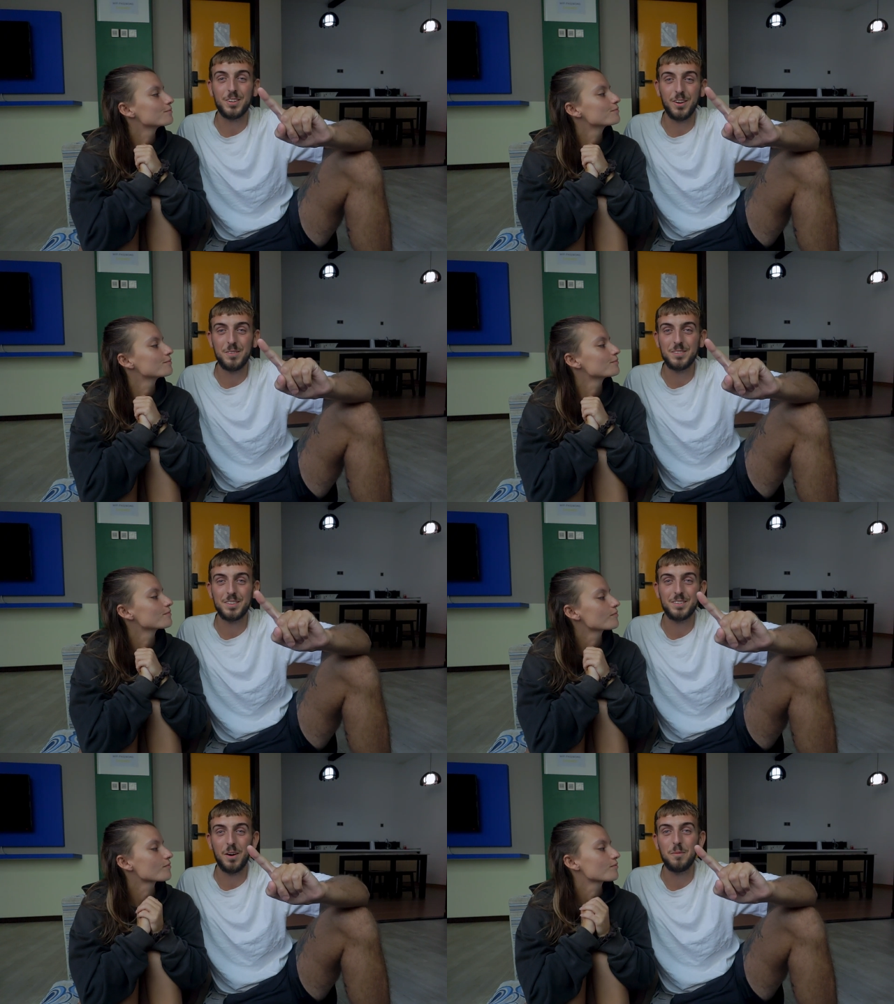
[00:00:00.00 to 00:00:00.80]
Speaker 1: you climb to
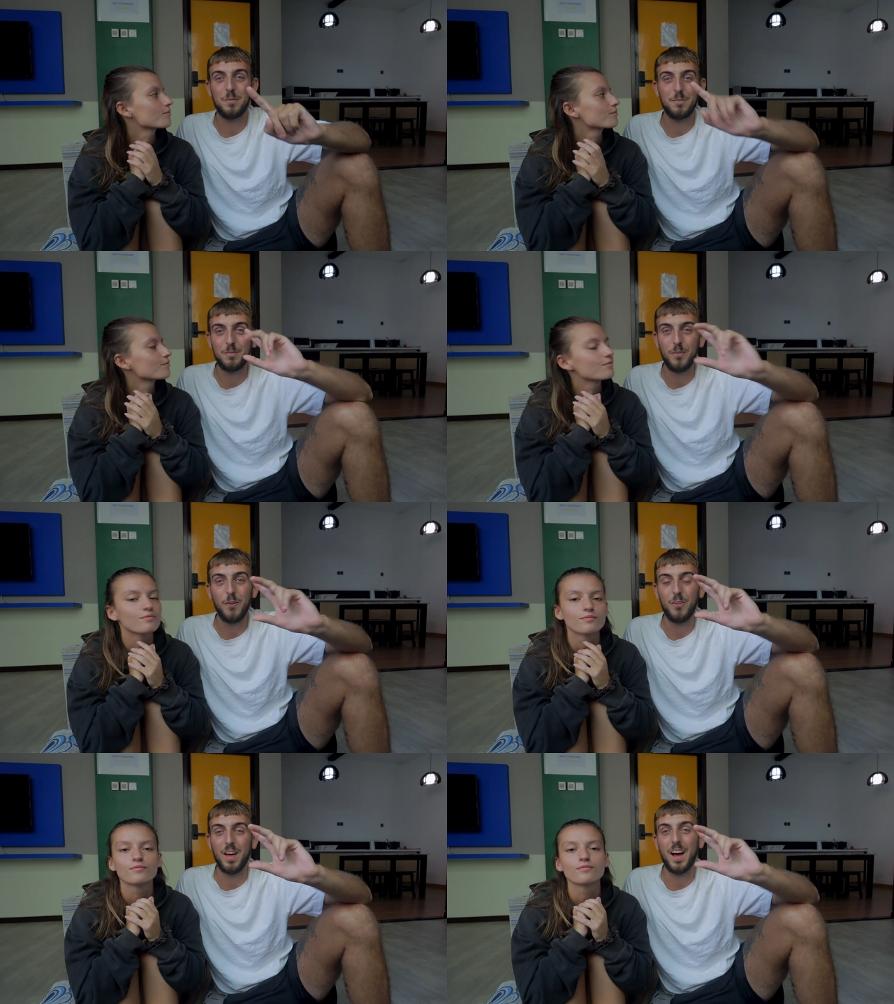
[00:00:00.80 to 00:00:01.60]
the top
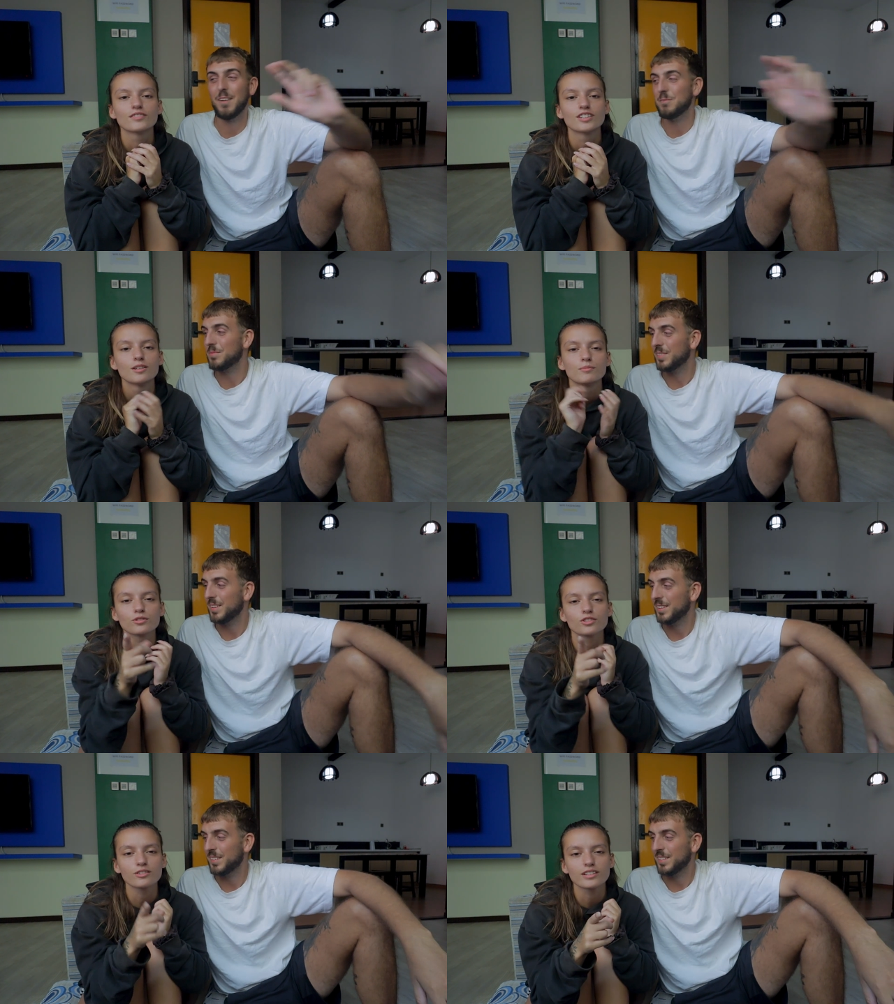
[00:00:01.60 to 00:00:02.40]
for that.
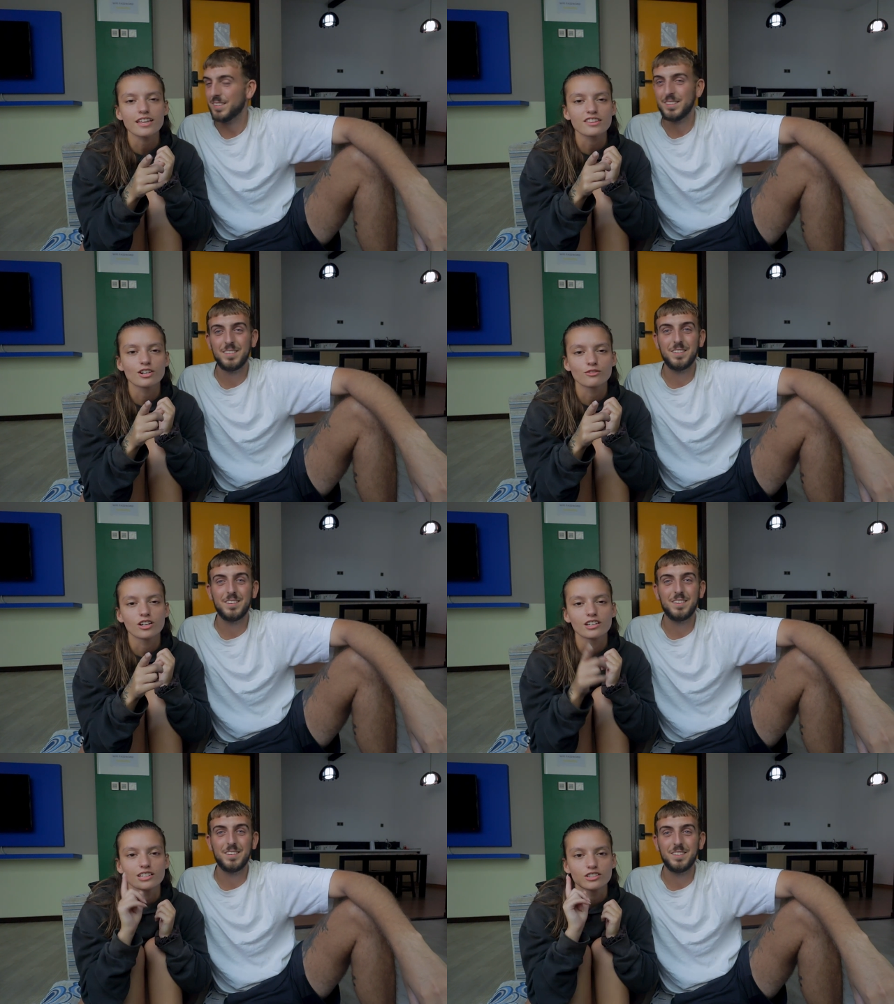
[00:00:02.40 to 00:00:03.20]
Speaker 2: But also get there
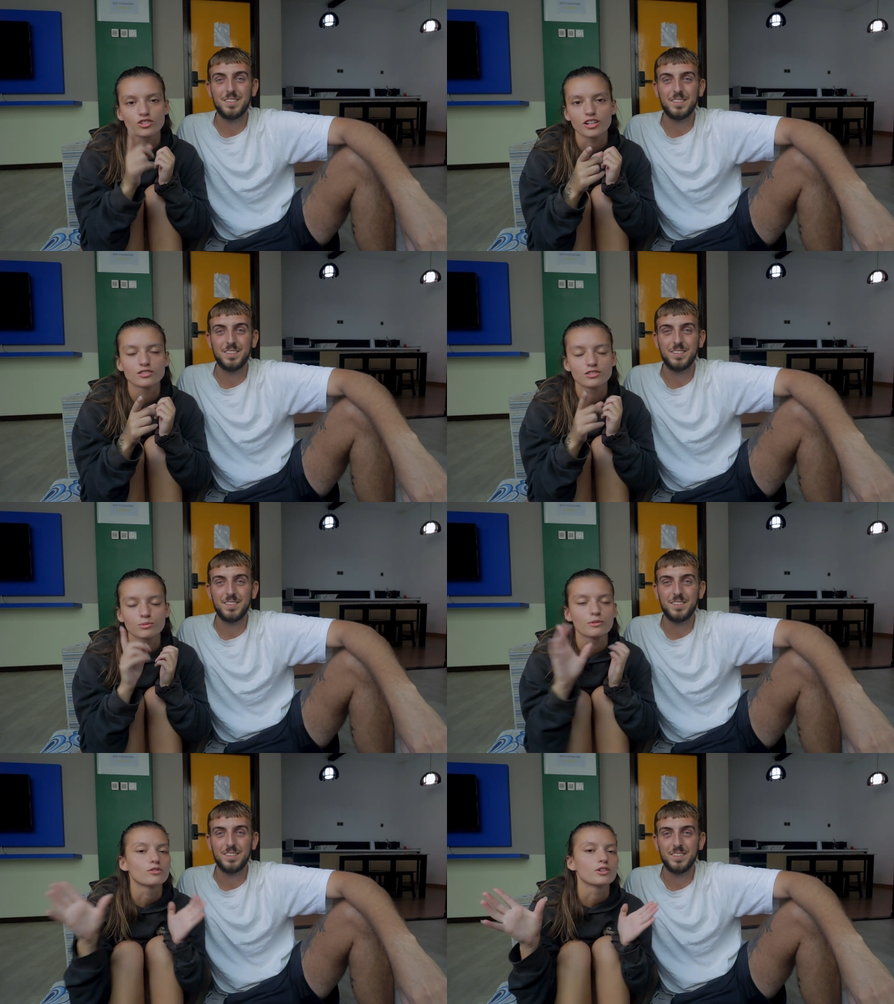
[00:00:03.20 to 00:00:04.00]
early and try
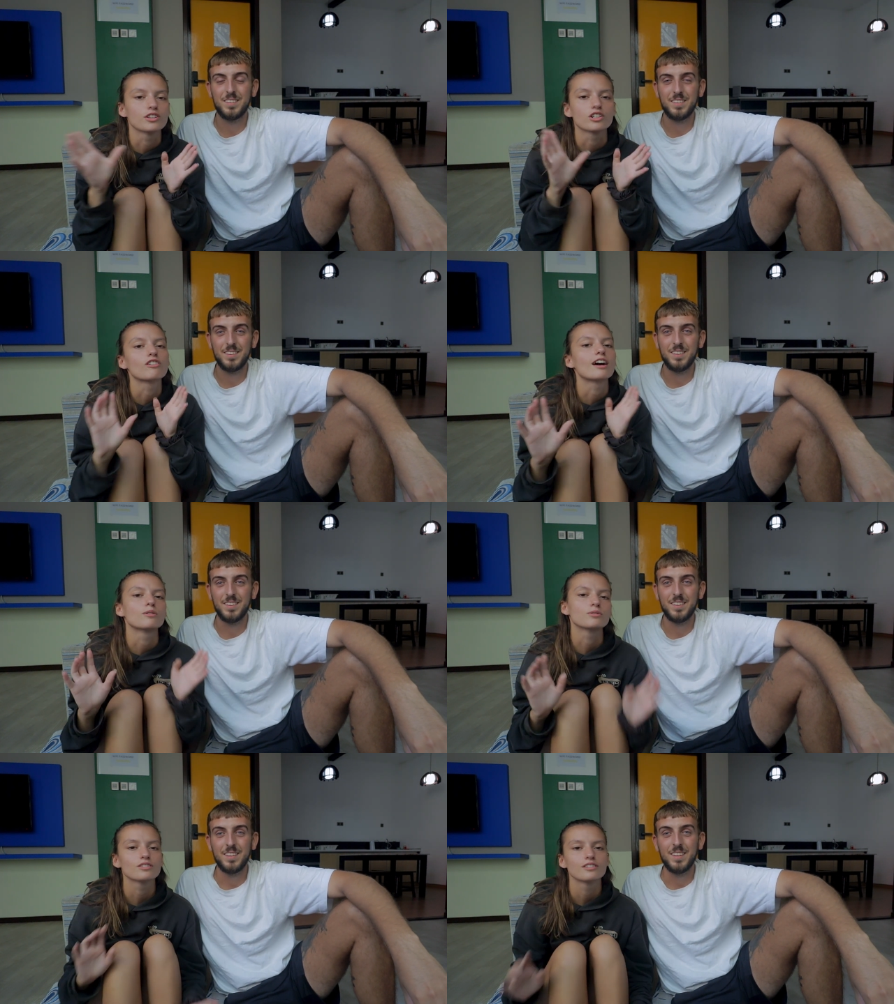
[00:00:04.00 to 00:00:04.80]
to avoid the
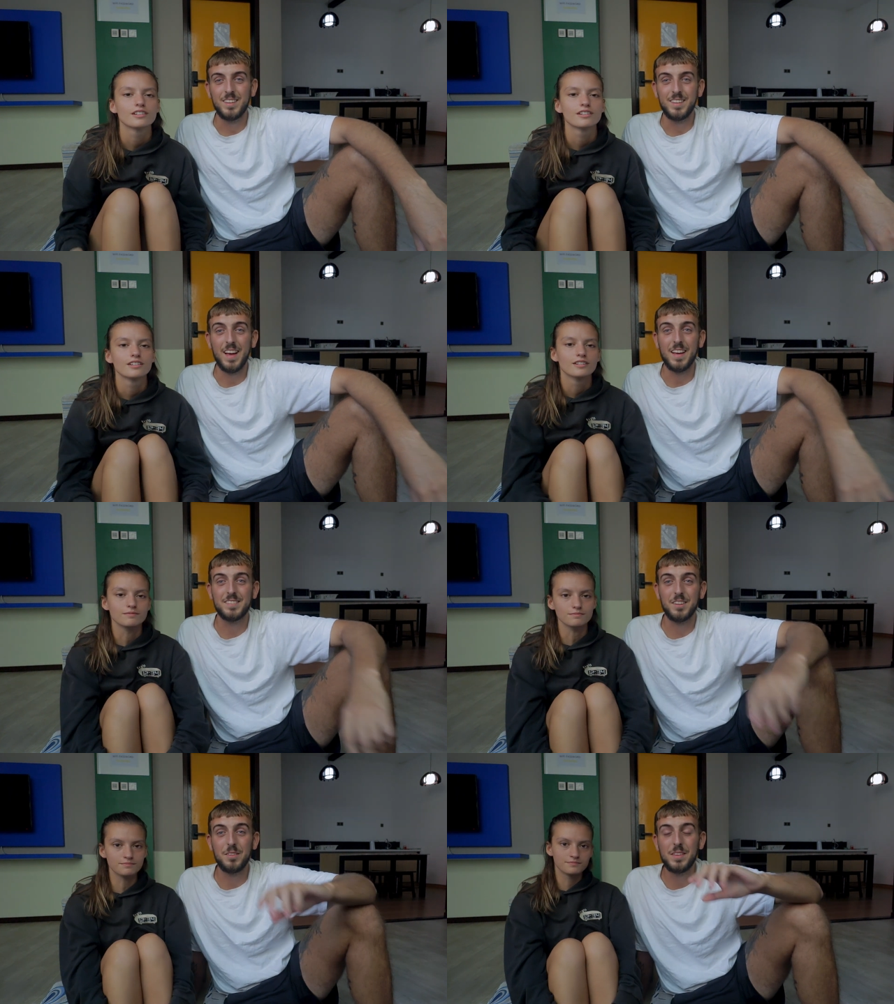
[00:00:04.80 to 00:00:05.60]
crowd.
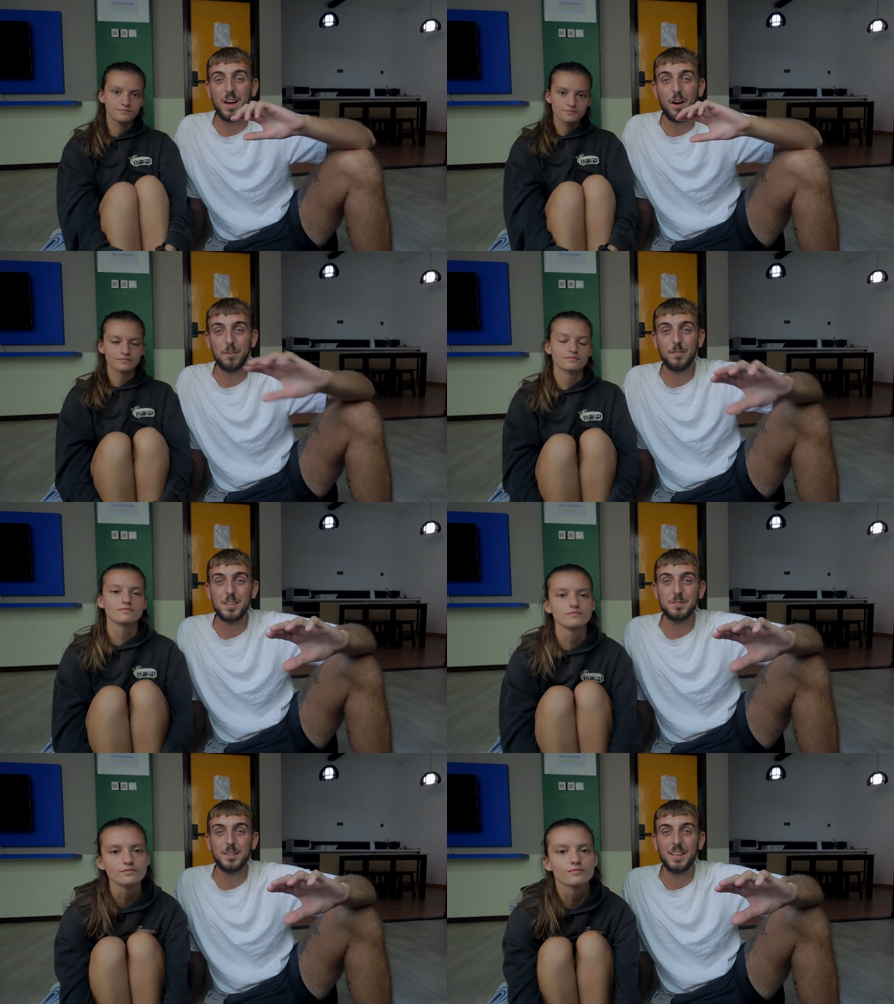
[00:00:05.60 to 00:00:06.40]
Speaker 1: Yeah, so the other
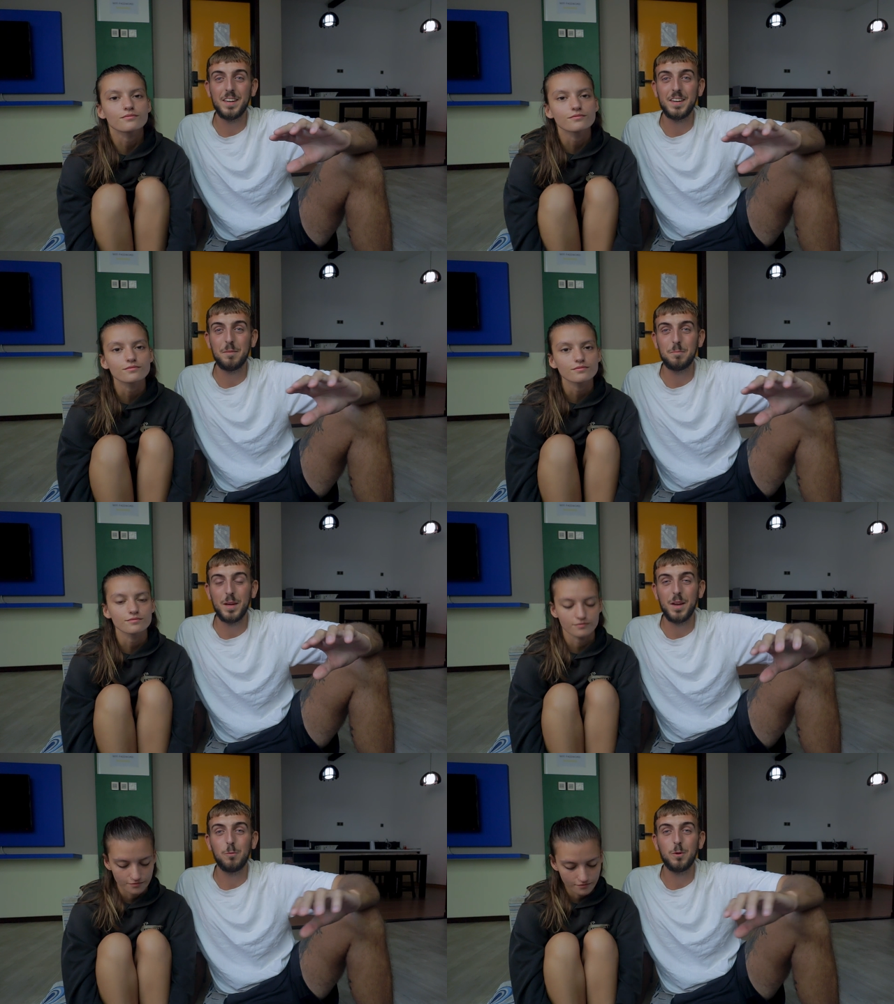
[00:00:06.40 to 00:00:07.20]
things we did in
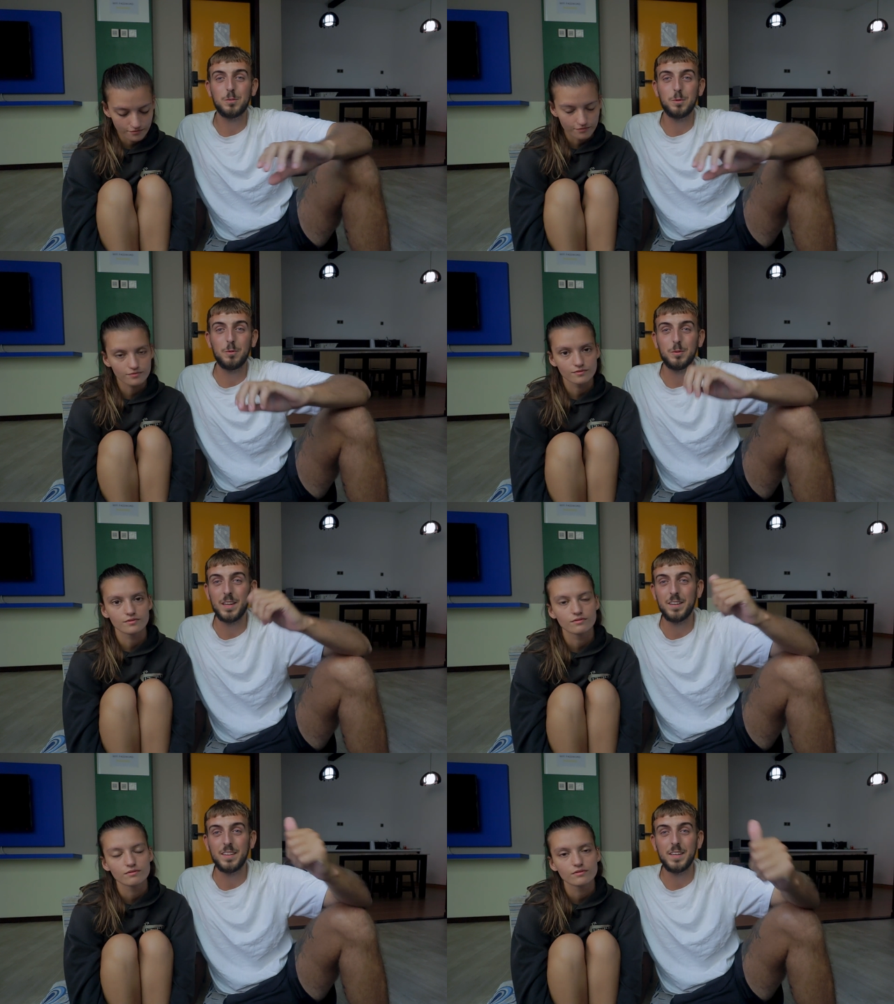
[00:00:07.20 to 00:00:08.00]
Ninh Binh was we did